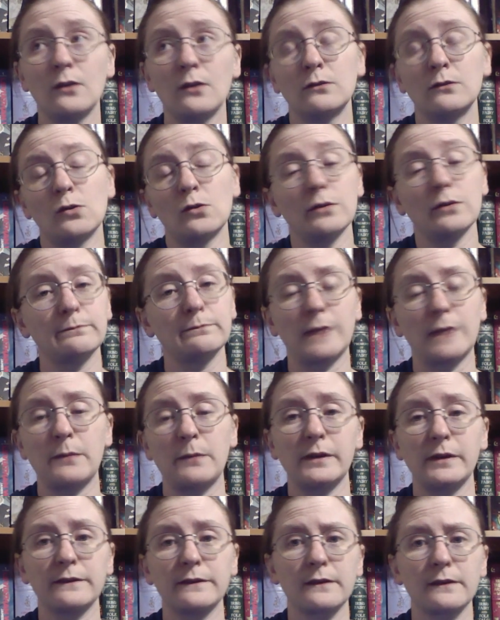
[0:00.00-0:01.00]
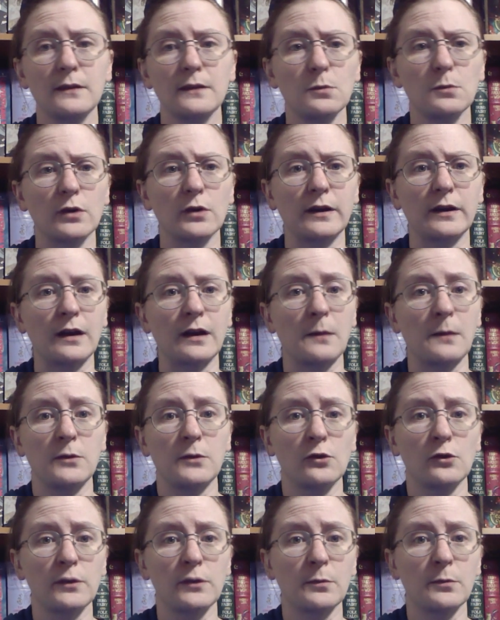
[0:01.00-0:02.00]
Or maybe it's deliberate and I'm the
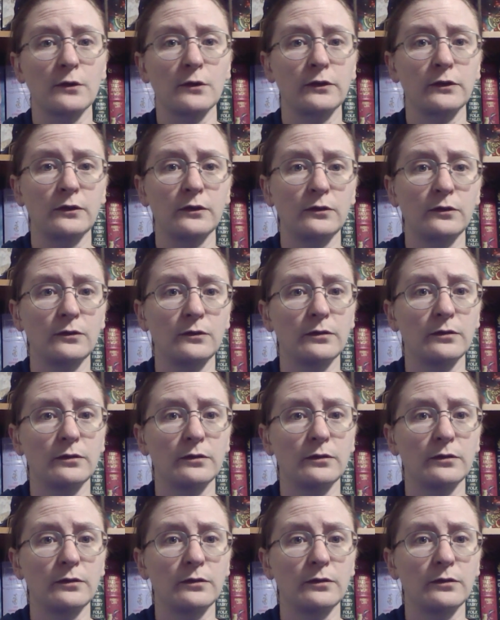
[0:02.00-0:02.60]
only person